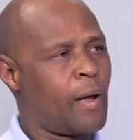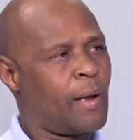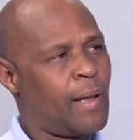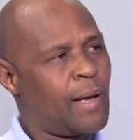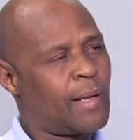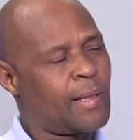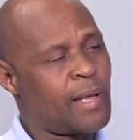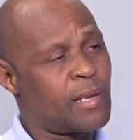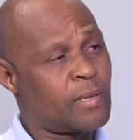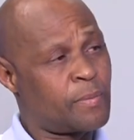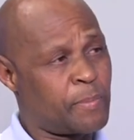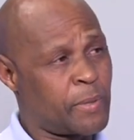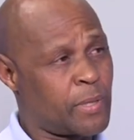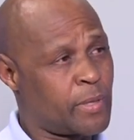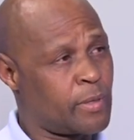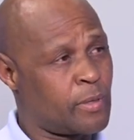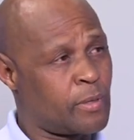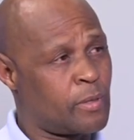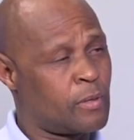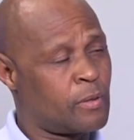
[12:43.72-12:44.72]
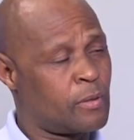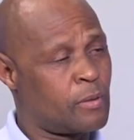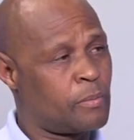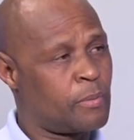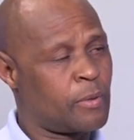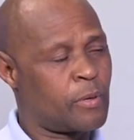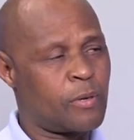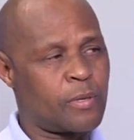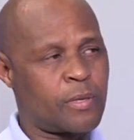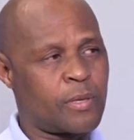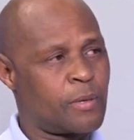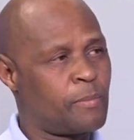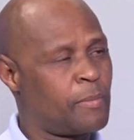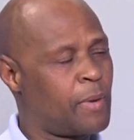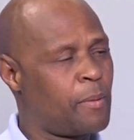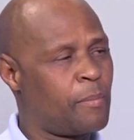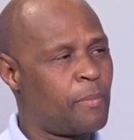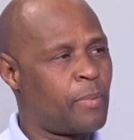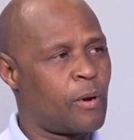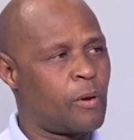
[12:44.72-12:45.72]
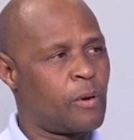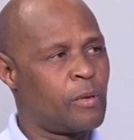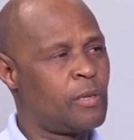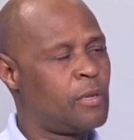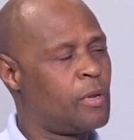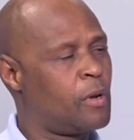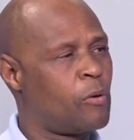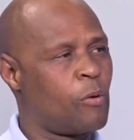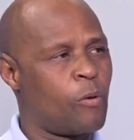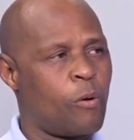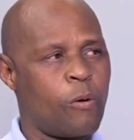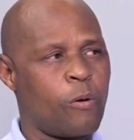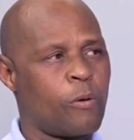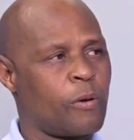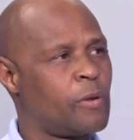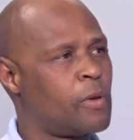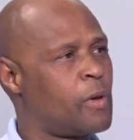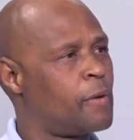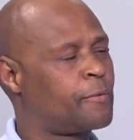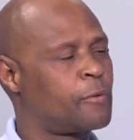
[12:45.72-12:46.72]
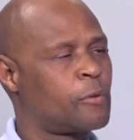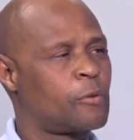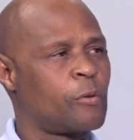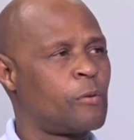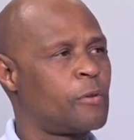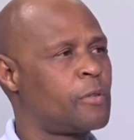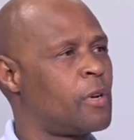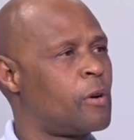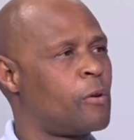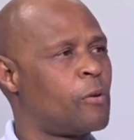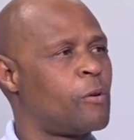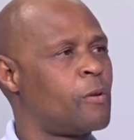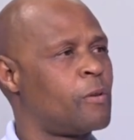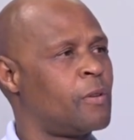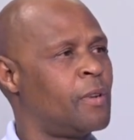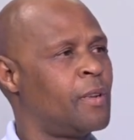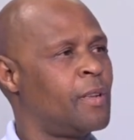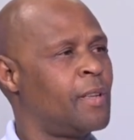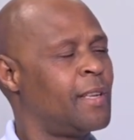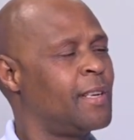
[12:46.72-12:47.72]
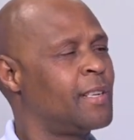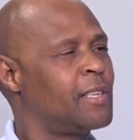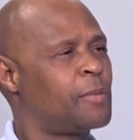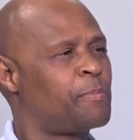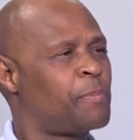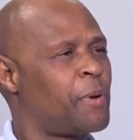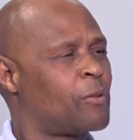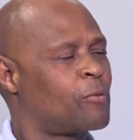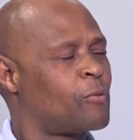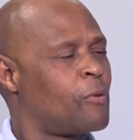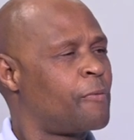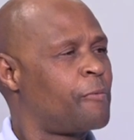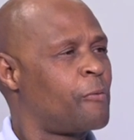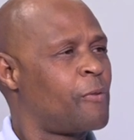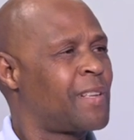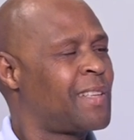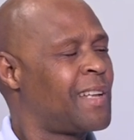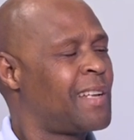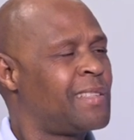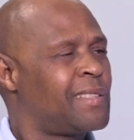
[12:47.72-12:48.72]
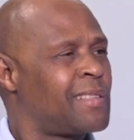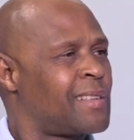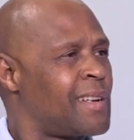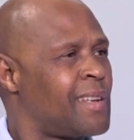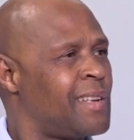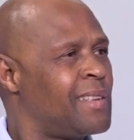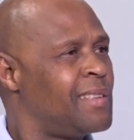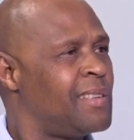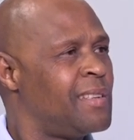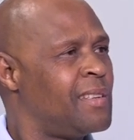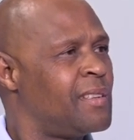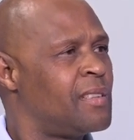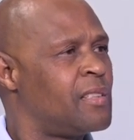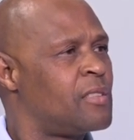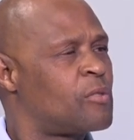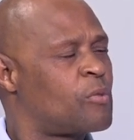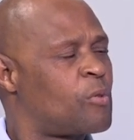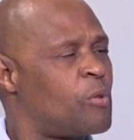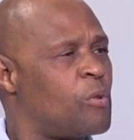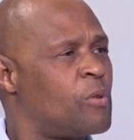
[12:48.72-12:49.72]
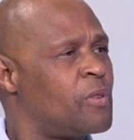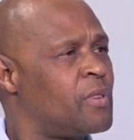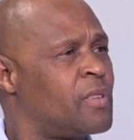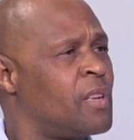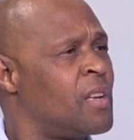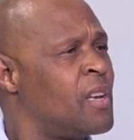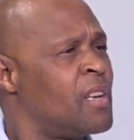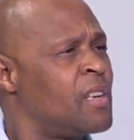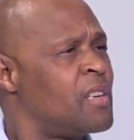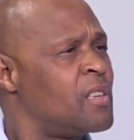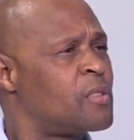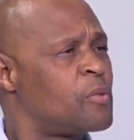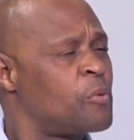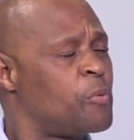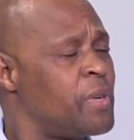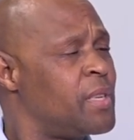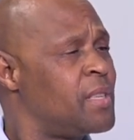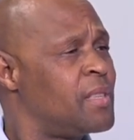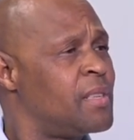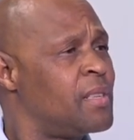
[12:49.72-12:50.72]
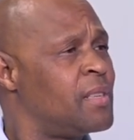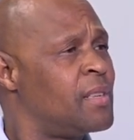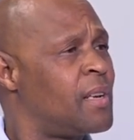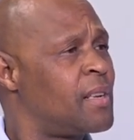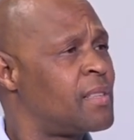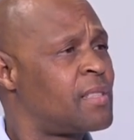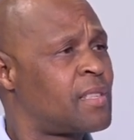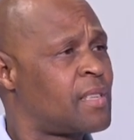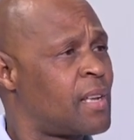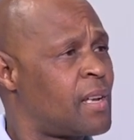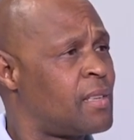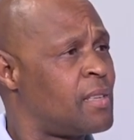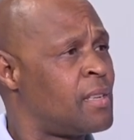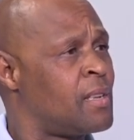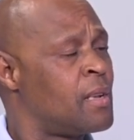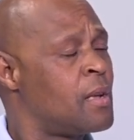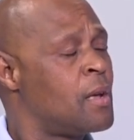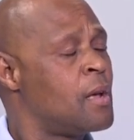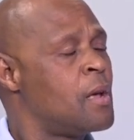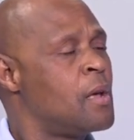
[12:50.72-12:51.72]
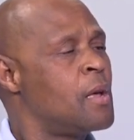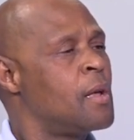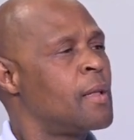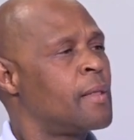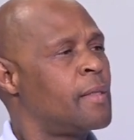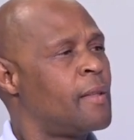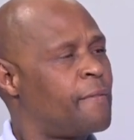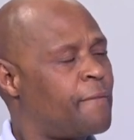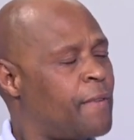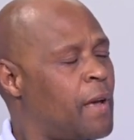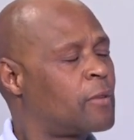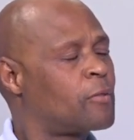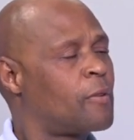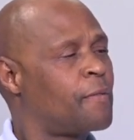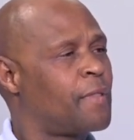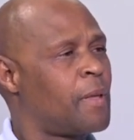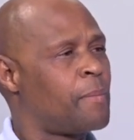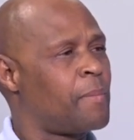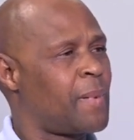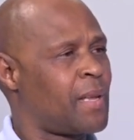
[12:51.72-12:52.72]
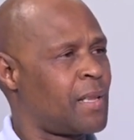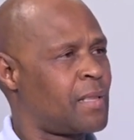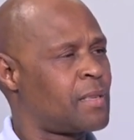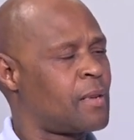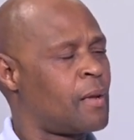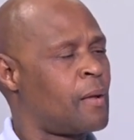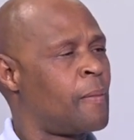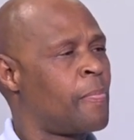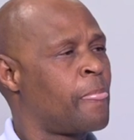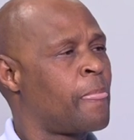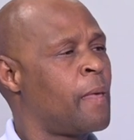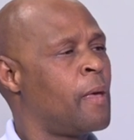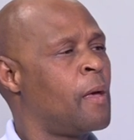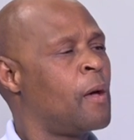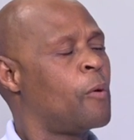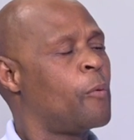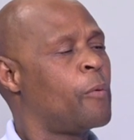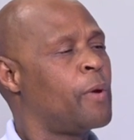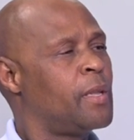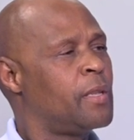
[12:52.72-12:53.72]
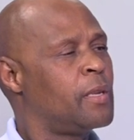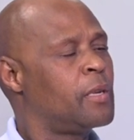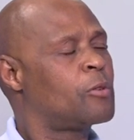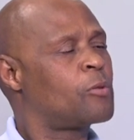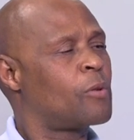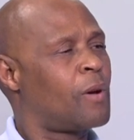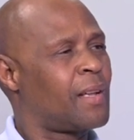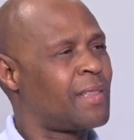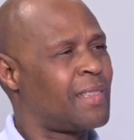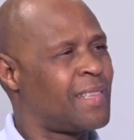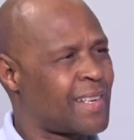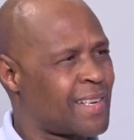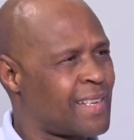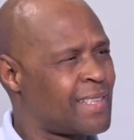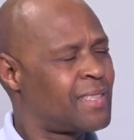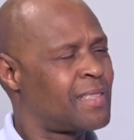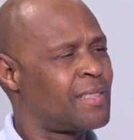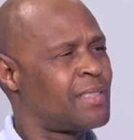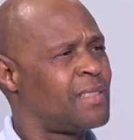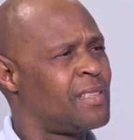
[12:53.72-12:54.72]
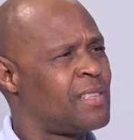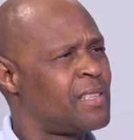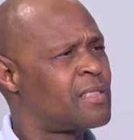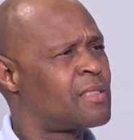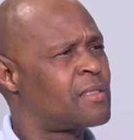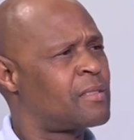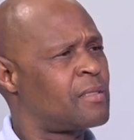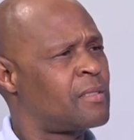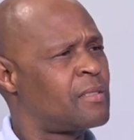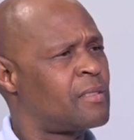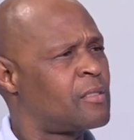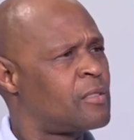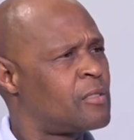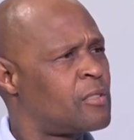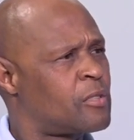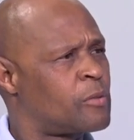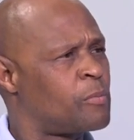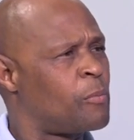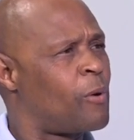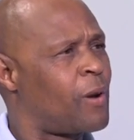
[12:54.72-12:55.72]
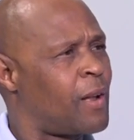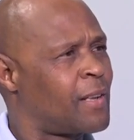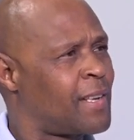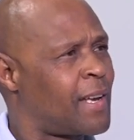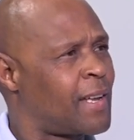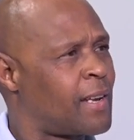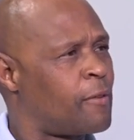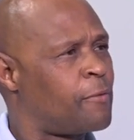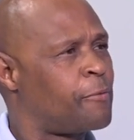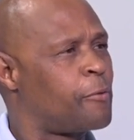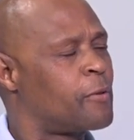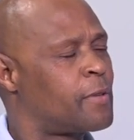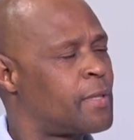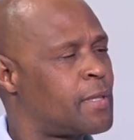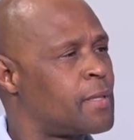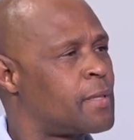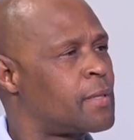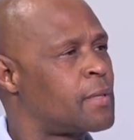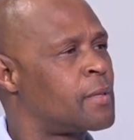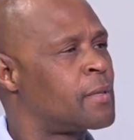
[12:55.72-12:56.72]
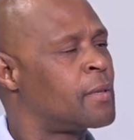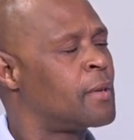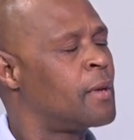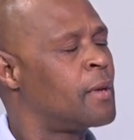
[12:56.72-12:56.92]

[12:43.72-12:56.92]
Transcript: like their spirit, because remember, in a war, you have to soldier on, irrespective of whether it's raining, it's cold, it's windy, it's sunny. The fact of the matter, we need to address these smolanyana foxes.